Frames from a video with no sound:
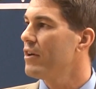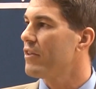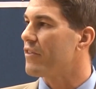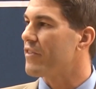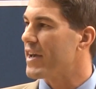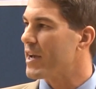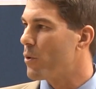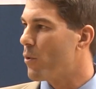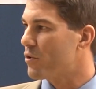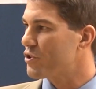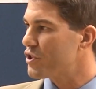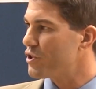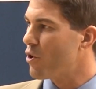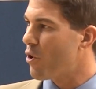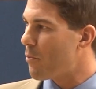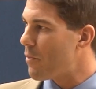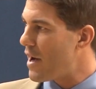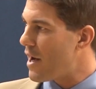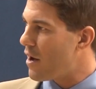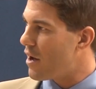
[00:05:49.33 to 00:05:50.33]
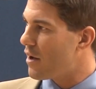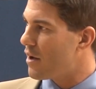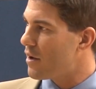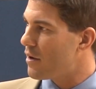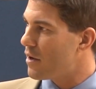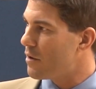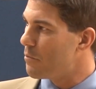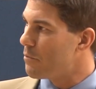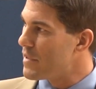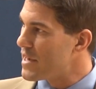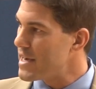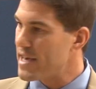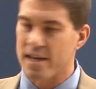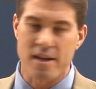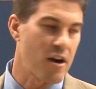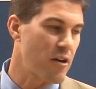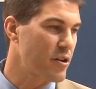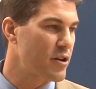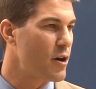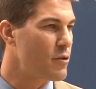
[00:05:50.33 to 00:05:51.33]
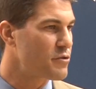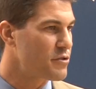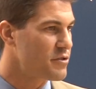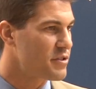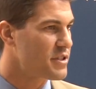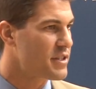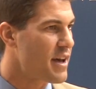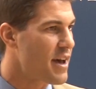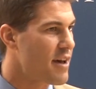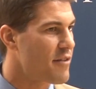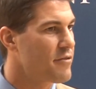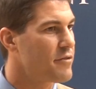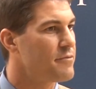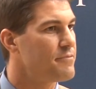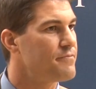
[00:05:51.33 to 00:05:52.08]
The thing I want you to know about me and our coaching staff,